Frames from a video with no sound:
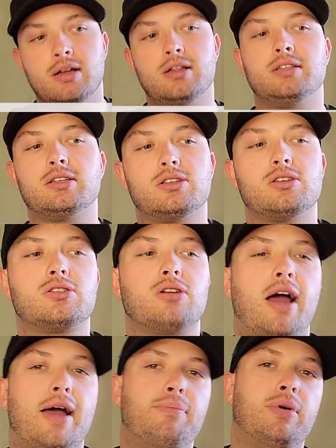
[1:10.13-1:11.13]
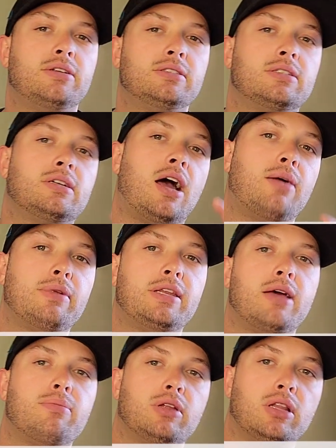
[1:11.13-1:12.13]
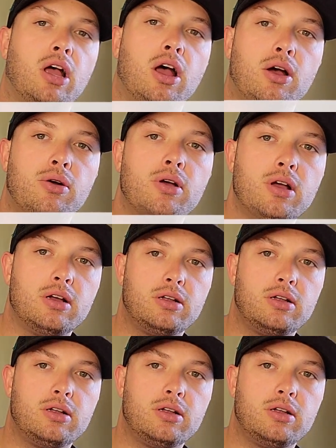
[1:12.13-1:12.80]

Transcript: Click the subscribe button, comment down below,